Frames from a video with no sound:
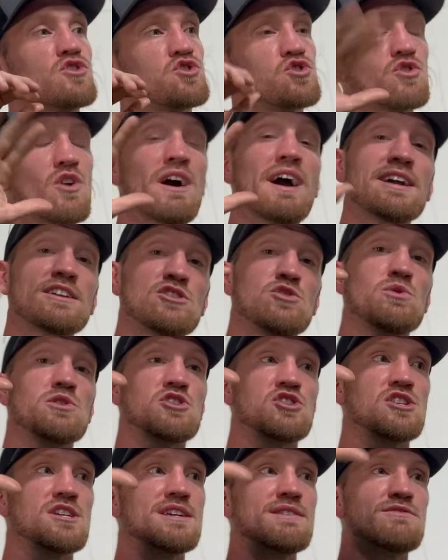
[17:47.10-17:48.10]
trying to
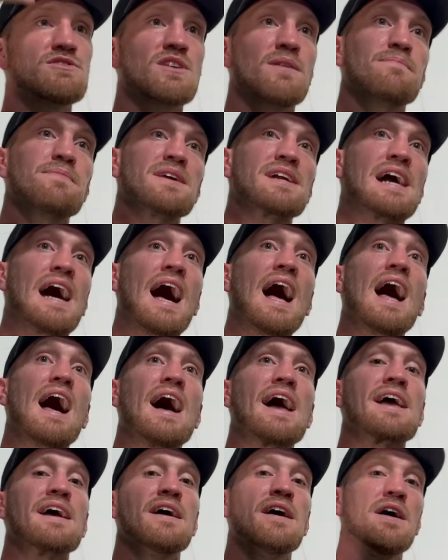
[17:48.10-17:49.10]
achieve something
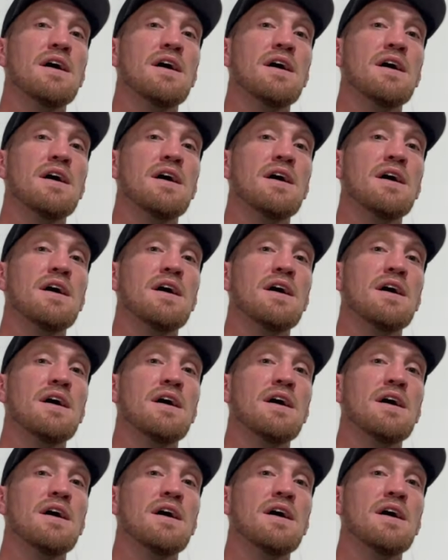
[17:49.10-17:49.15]
high.